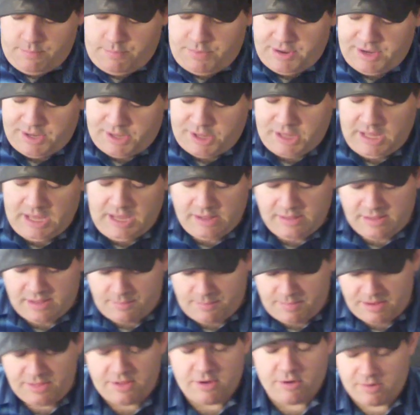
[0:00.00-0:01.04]
But seeing
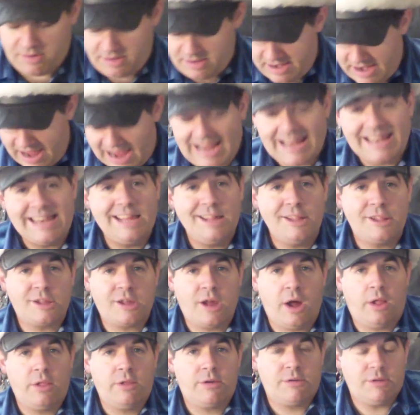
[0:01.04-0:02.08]
them in their
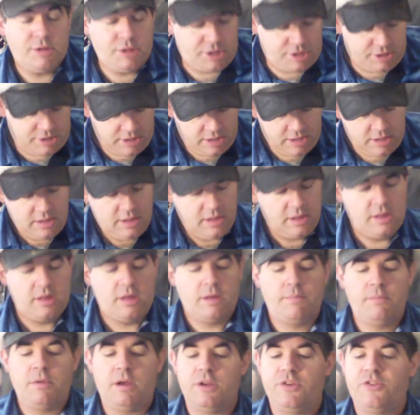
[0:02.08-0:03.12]
90s colors,
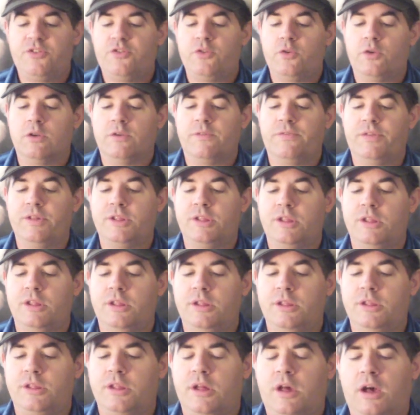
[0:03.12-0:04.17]
I'm not sure if this
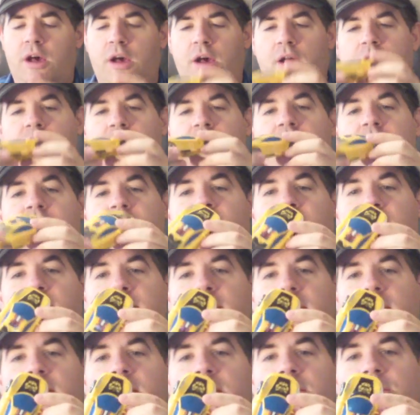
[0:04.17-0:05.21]
is Dead
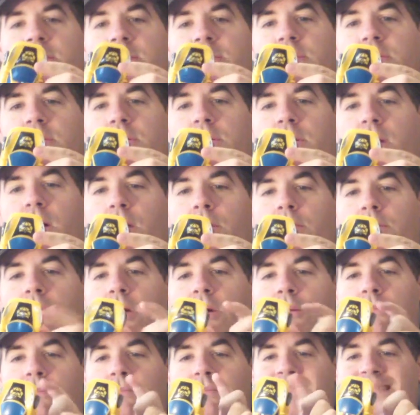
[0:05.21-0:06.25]
End. Oh,
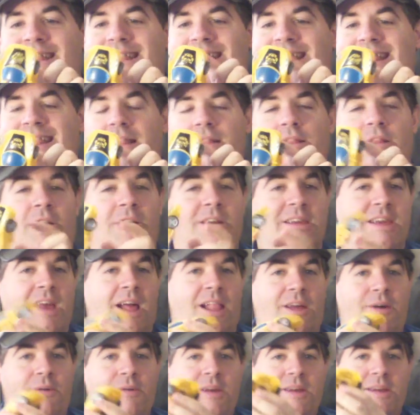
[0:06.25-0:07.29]
no. All right,
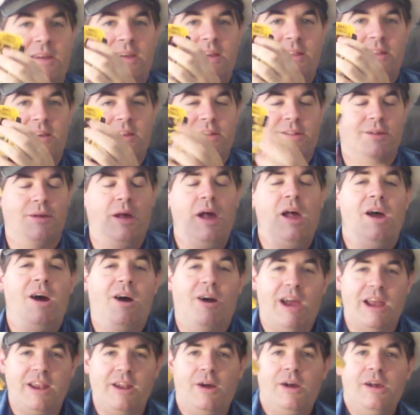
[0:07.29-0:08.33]
yellow in the headset.
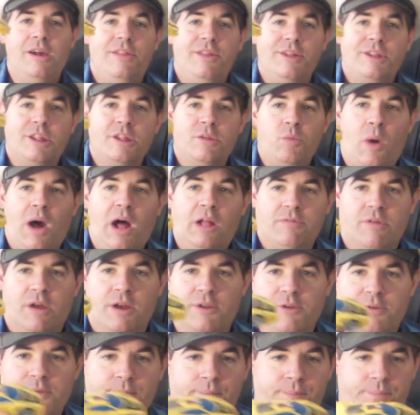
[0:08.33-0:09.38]
All right, no, this is Wild
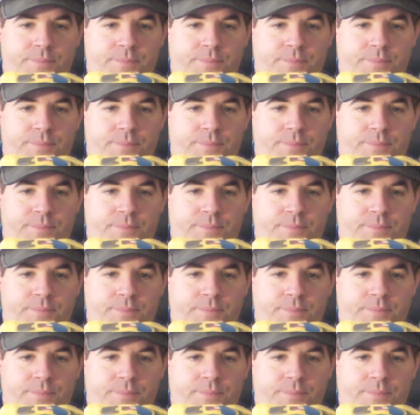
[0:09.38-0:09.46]
Rider.